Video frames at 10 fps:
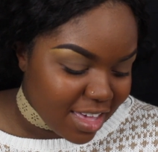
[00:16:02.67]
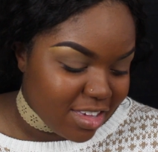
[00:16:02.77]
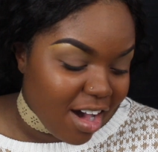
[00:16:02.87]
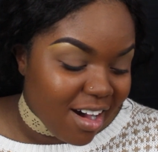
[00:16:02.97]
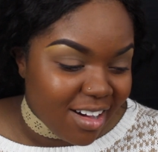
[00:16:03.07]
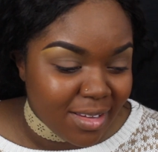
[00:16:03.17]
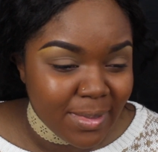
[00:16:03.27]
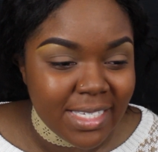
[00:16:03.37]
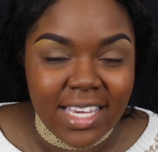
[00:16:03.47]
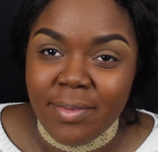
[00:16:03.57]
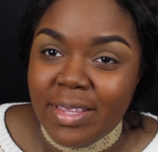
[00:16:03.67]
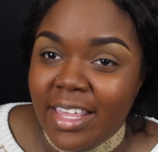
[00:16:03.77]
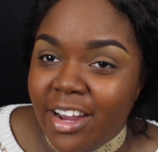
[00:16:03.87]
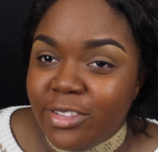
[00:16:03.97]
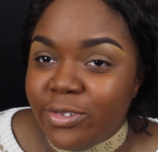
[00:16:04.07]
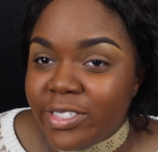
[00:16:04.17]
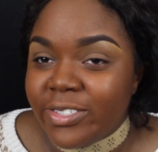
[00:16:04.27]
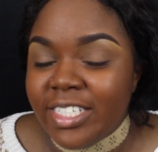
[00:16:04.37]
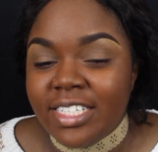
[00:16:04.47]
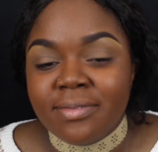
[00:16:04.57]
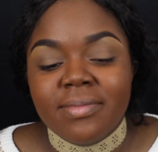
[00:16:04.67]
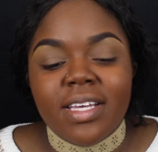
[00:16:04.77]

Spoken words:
Y'all, let me tell you about the hair glue real quick.